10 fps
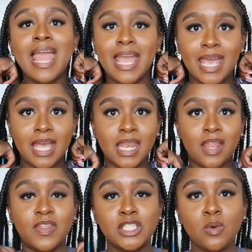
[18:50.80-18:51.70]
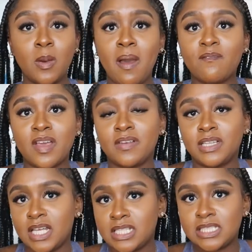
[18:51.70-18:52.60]
and these are one of my favorite
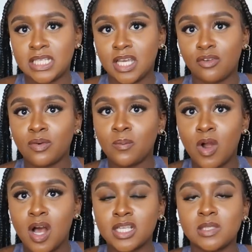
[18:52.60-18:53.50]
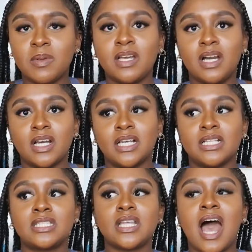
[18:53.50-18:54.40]
things to get from Ross
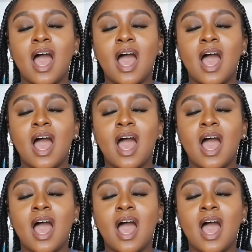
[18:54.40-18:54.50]
because